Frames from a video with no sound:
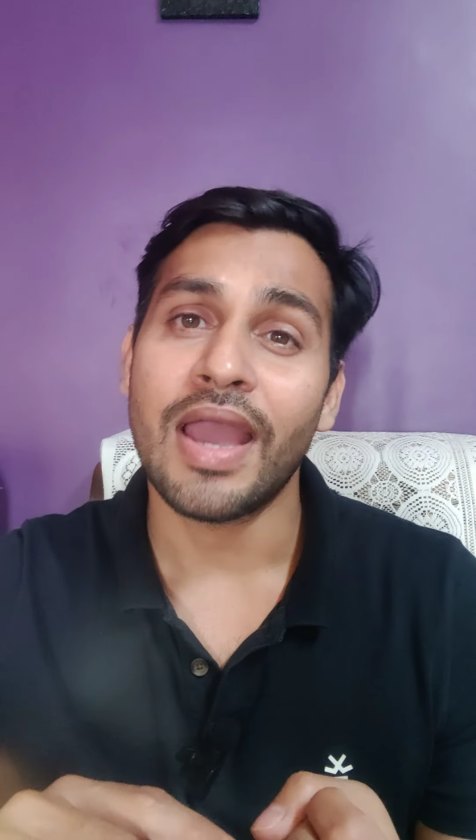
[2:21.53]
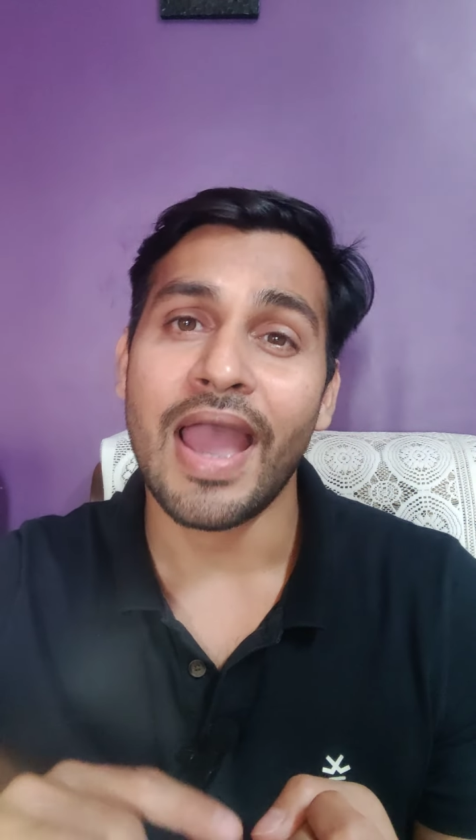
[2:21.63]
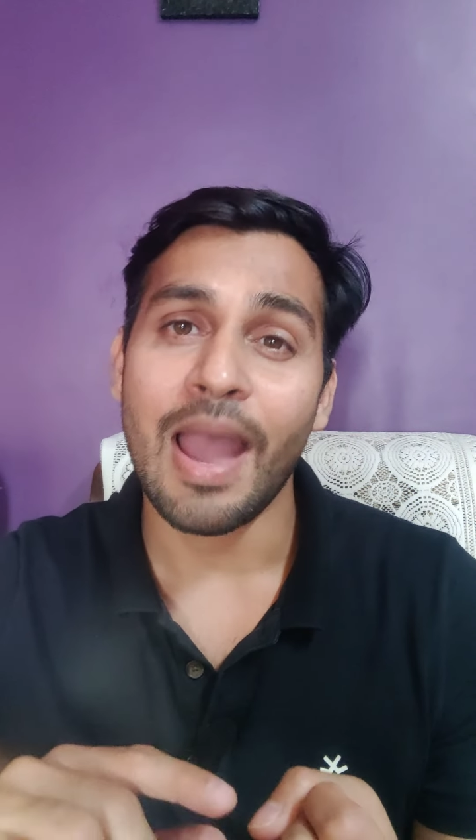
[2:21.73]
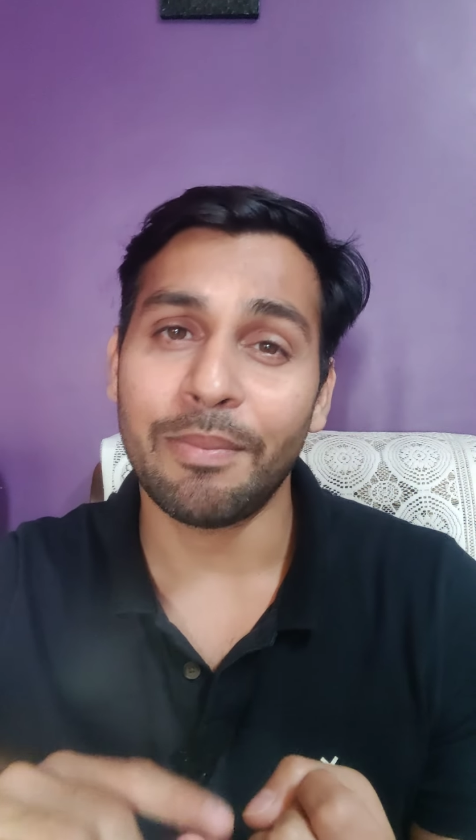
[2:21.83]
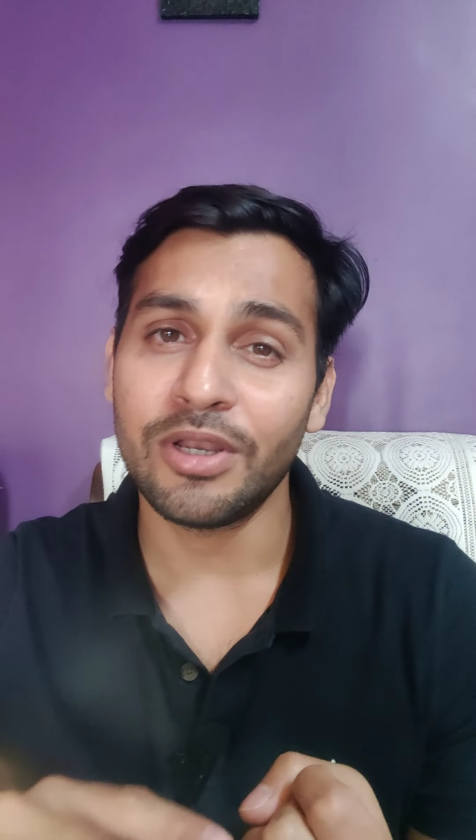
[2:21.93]

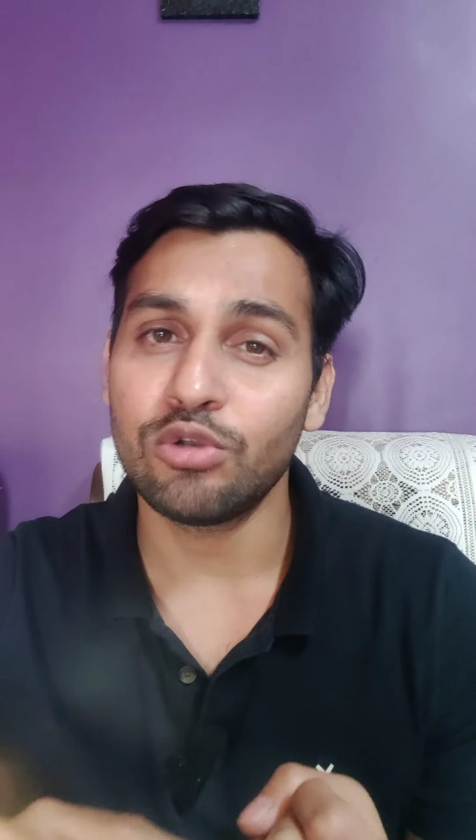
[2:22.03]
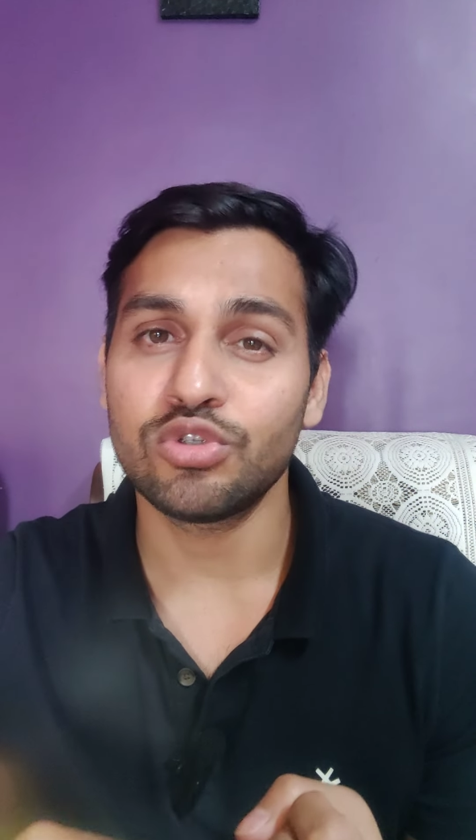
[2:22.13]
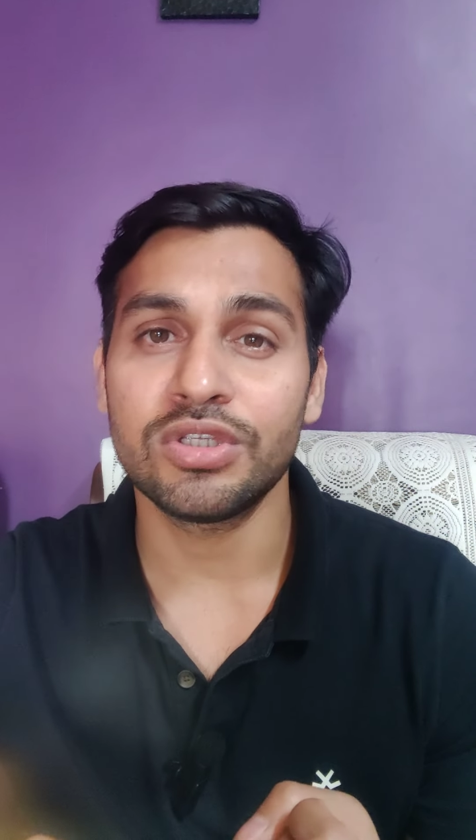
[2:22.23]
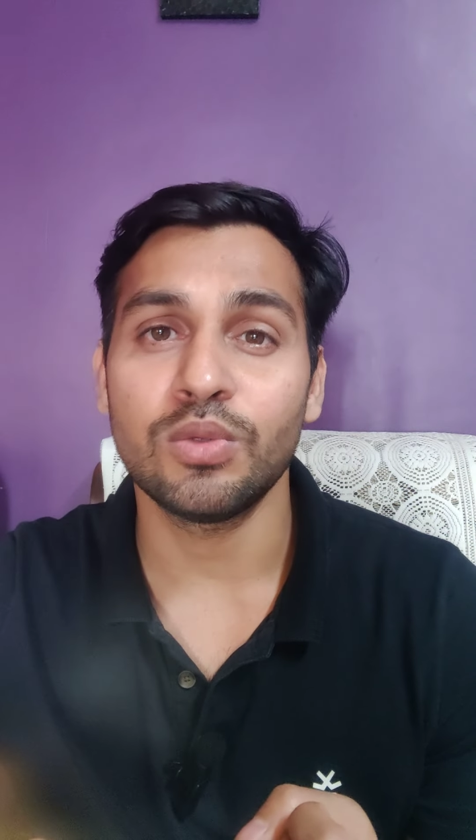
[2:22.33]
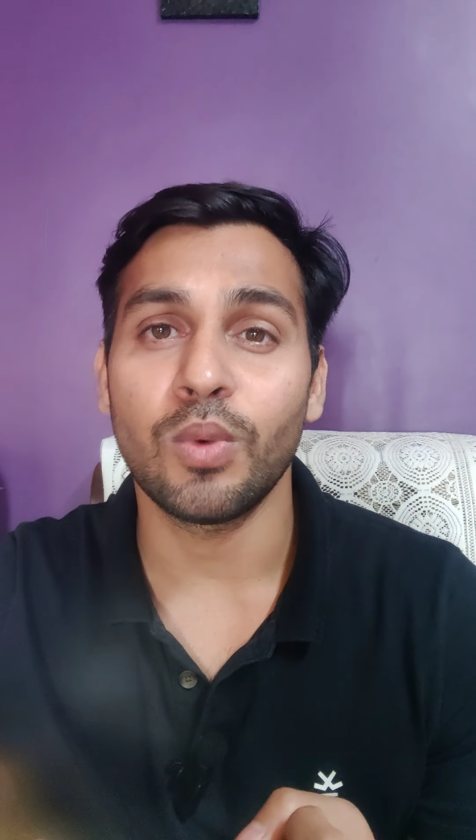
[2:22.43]
happen to
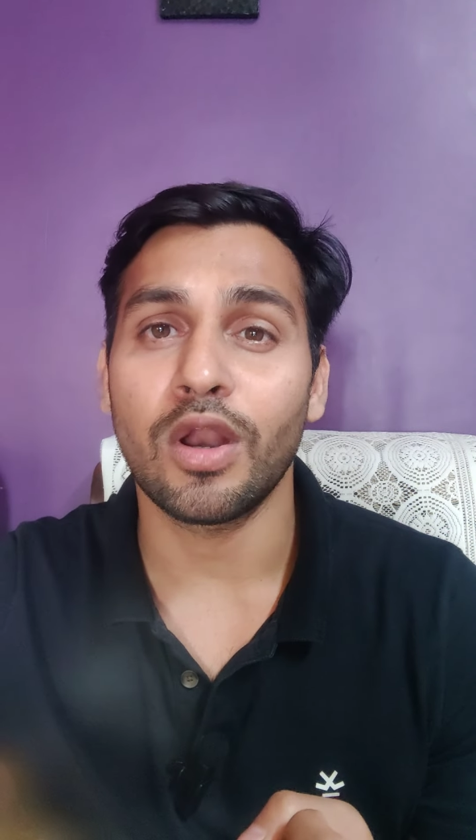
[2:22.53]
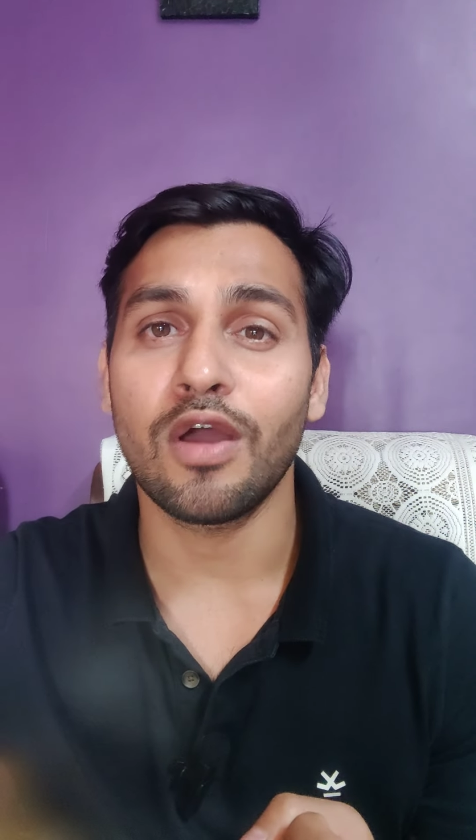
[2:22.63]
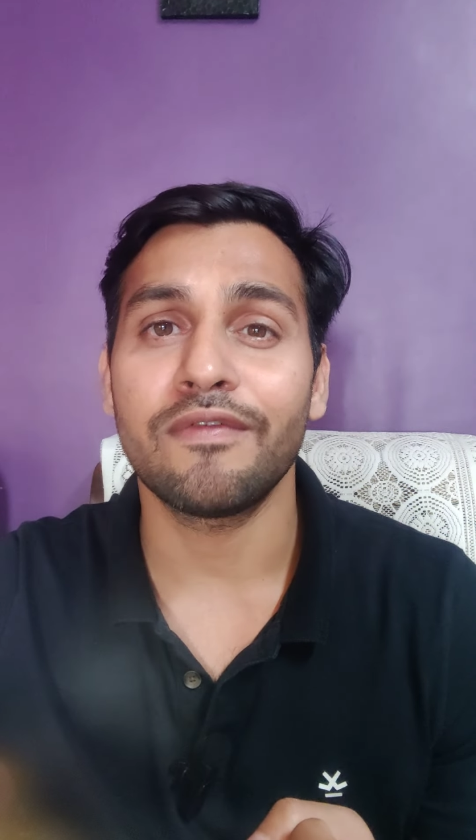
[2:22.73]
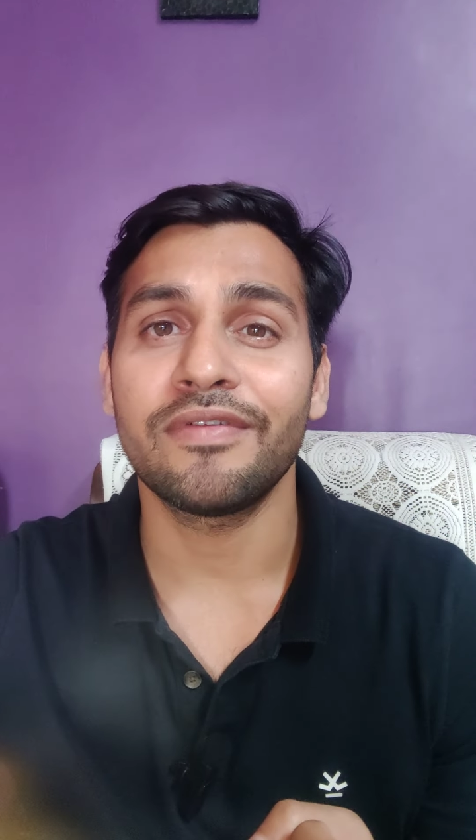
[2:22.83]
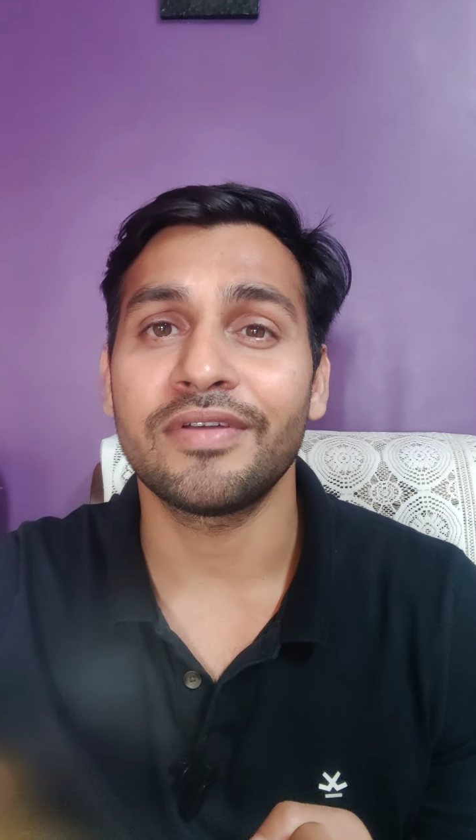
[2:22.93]
see one
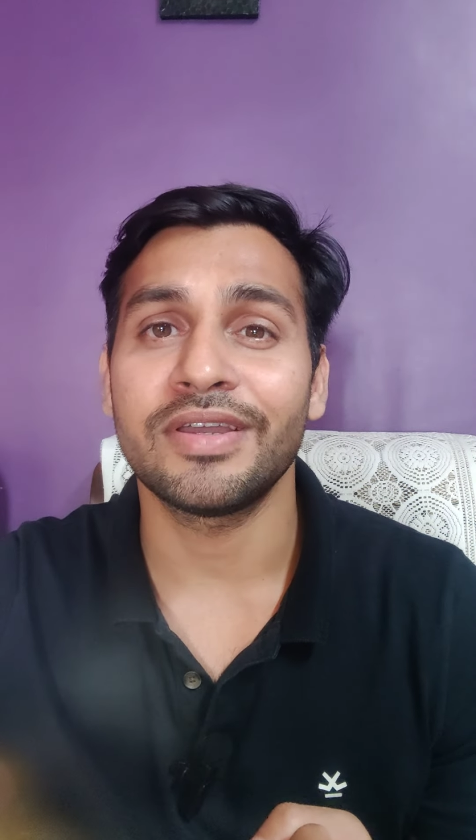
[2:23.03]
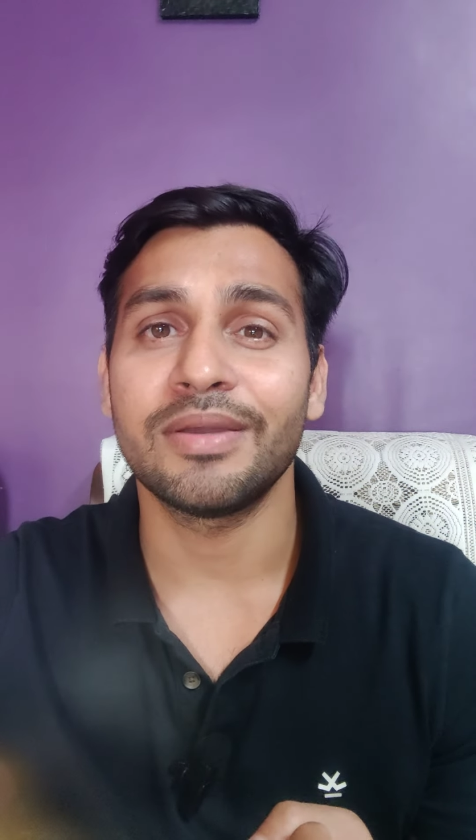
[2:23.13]
of